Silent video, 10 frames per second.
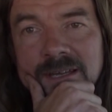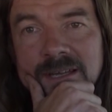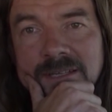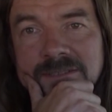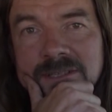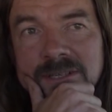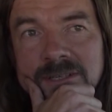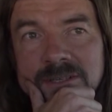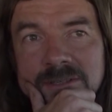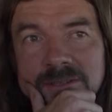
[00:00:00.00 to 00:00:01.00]
and
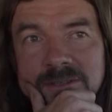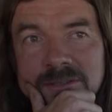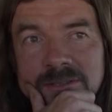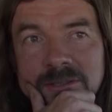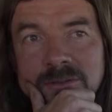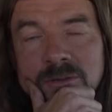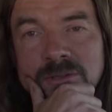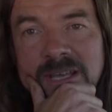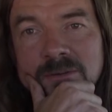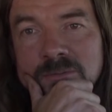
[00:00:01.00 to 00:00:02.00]
you know, no
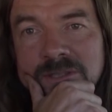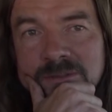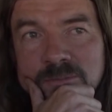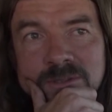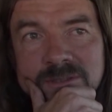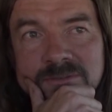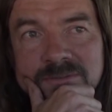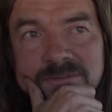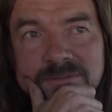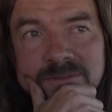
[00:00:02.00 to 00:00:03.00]
doubt we would
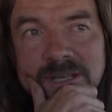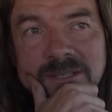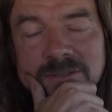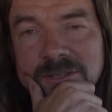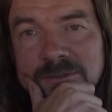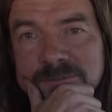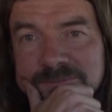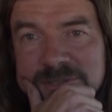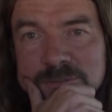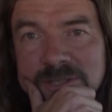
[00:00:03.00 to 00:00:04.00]
have. I don't know,
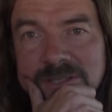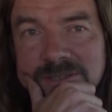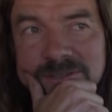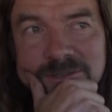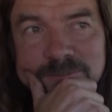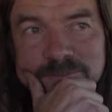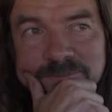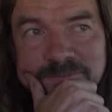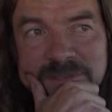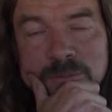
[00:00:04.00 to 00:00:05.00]
to be honest.
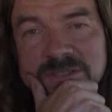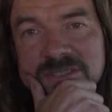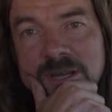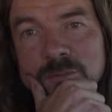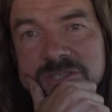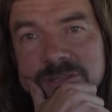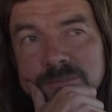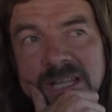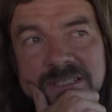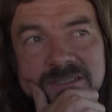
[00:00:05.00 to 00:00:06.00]
There was the option of
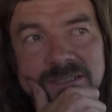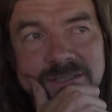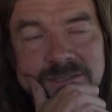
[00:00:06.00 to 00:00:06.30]
blasting, I